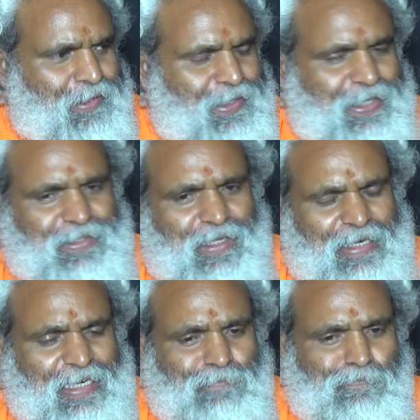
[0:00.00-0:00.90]
is the
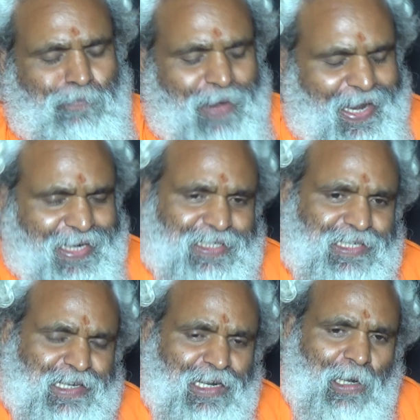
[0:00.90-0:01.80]

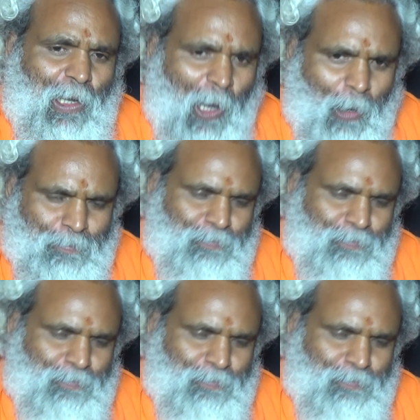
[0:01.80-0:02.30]
reflection of